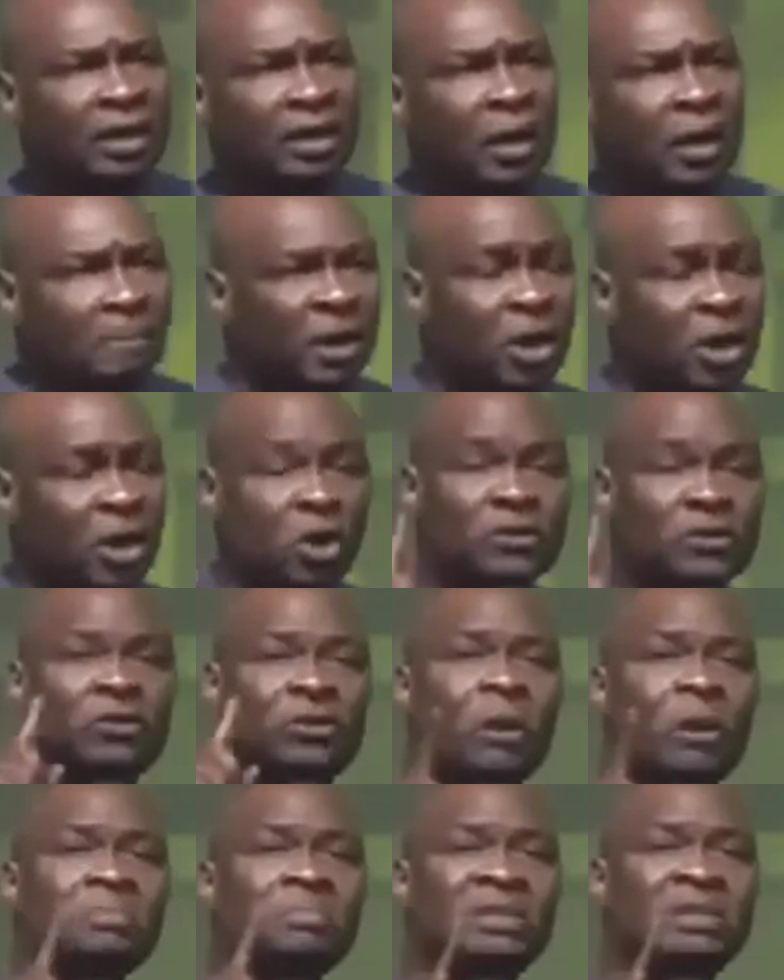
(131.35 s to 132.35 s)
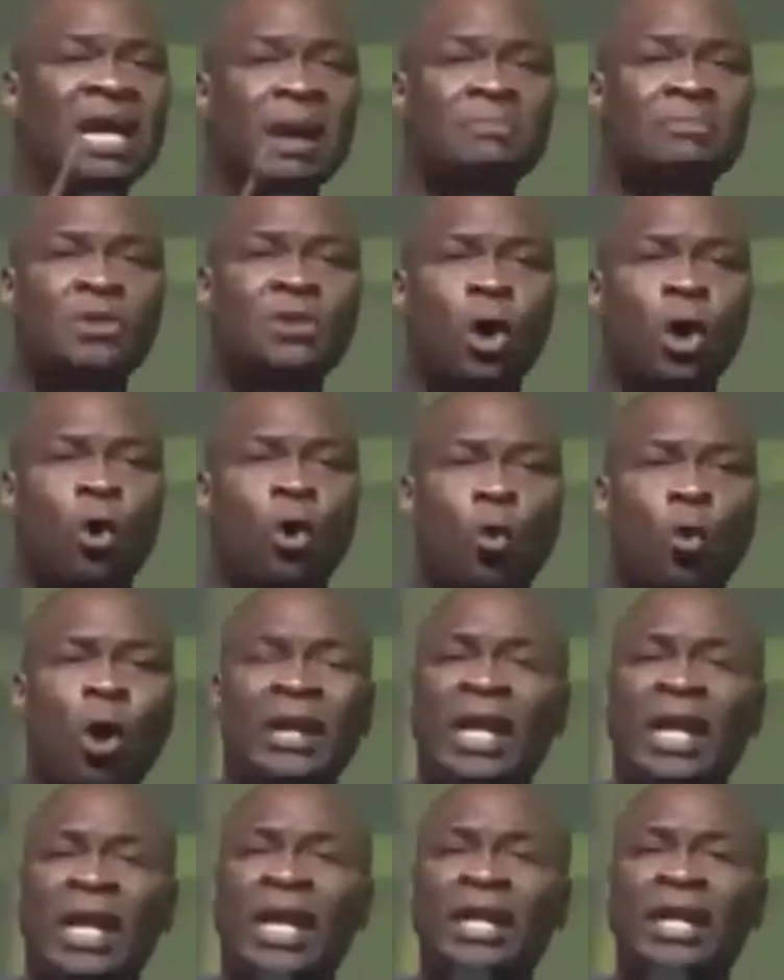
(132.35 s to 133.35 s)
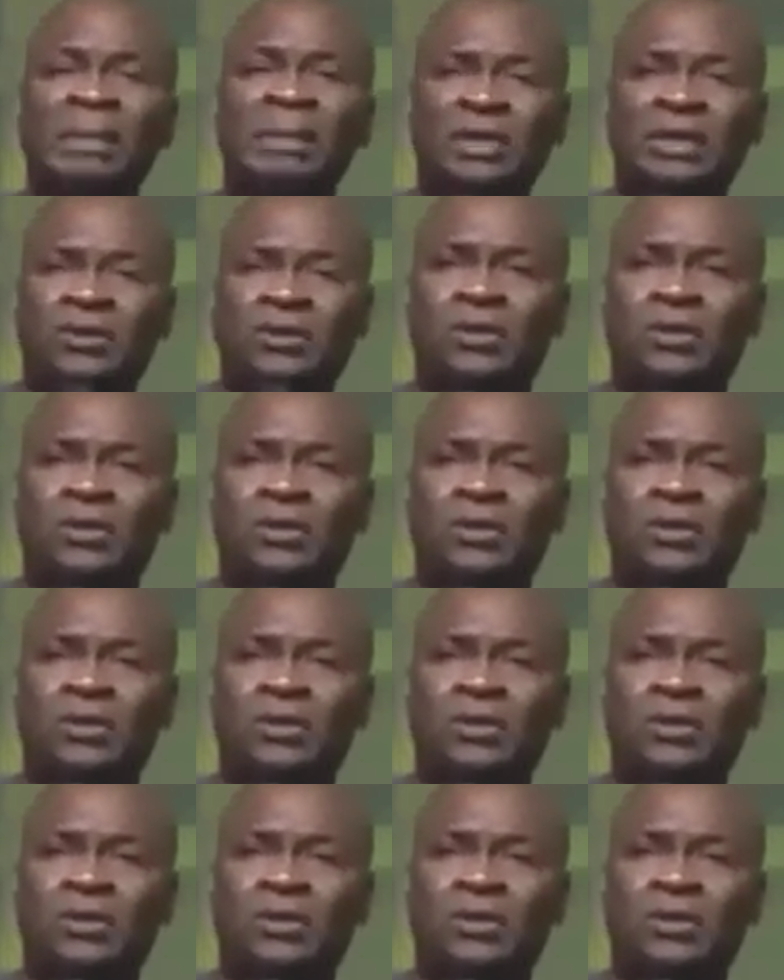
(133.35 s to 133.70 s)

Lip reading: because sometimes what limits